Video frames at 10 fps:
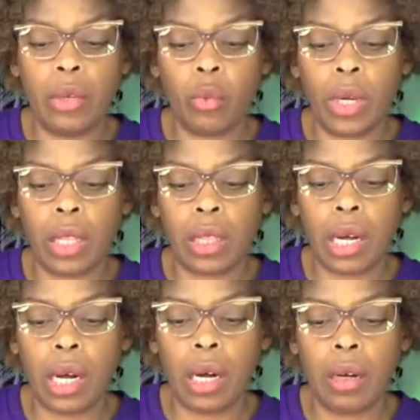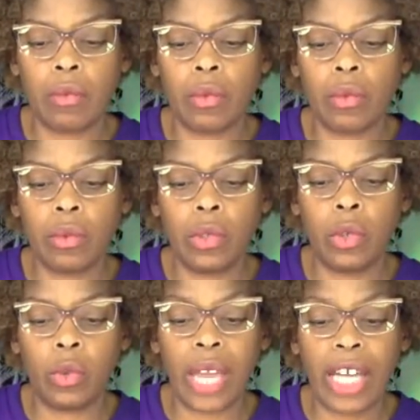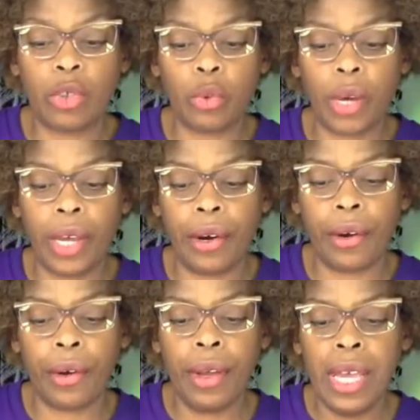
with, natural hair.